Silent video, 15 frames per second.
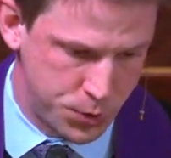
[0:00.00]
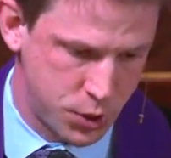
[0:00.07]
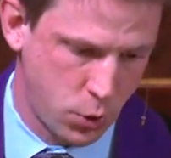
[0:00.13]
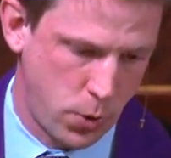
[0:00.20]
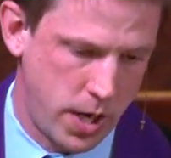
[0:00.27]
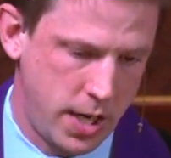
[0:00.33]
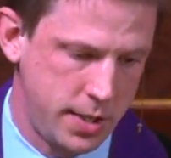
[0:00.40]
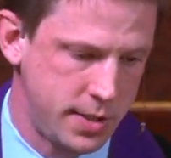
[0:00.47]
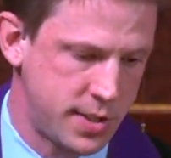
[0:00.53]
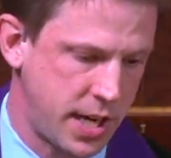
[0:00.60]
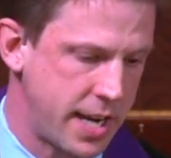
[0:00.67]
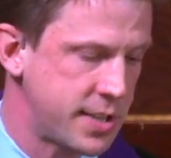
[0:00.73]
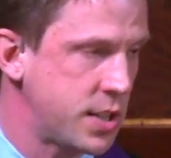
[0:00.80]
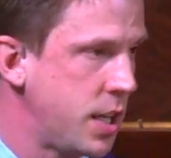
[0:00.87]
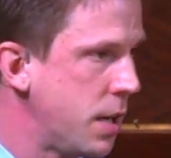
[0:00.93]
screens
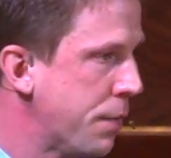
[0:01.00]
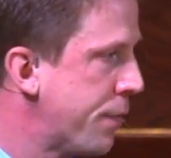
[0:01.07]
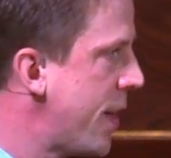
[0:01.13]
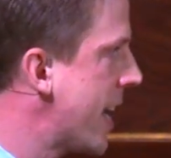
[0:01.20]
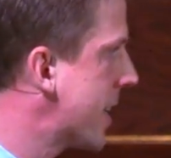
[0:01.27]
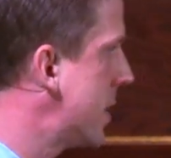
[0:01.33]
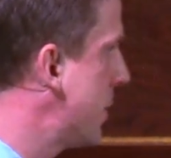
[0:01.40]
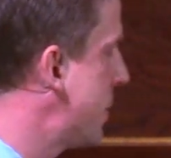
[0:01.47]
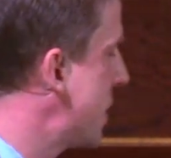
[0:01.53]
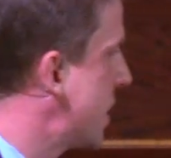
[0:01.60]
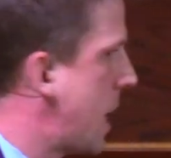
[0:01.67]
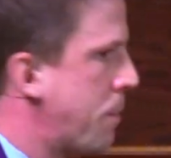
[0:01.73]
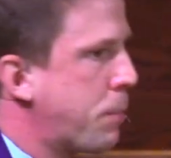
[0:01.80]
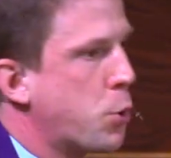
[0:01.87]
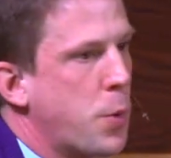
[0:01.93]
has the effect of
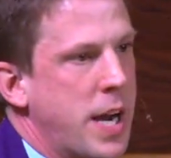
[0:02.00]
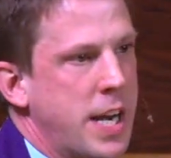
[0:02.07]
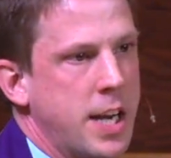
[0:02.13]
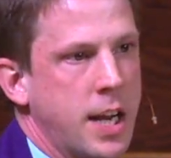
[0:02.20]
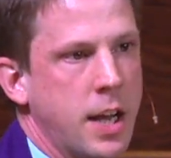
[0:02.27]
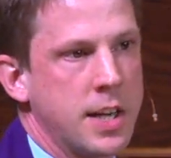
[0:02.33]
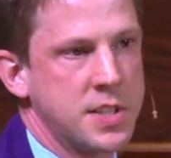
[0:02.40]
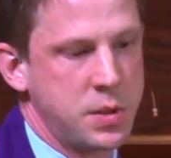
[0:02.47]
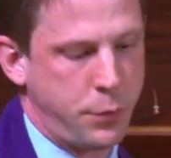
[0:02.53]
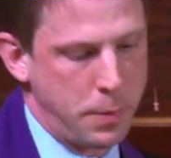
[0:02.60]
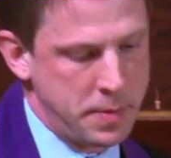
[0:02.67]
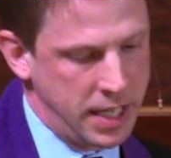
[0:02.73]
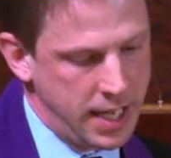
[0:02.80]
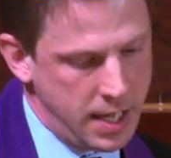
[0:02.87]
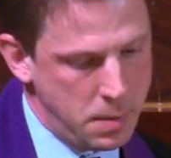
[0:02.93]
separating us from
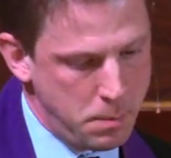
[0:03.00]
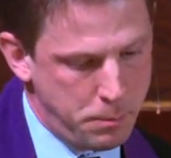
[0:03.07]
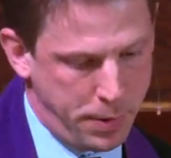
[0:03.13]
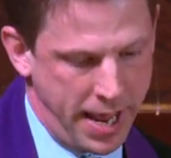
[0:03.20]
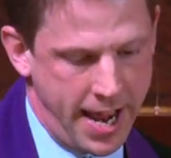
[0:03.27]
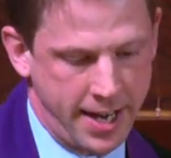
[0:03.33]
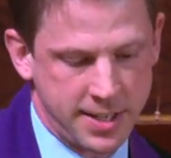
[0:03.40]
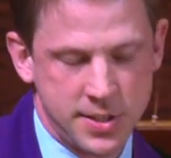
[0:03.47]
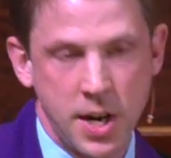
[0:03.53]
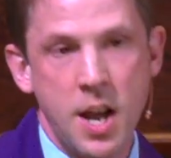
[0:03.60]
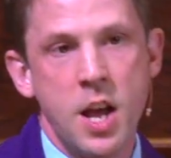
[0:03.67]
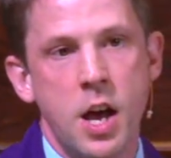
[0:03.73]
the impact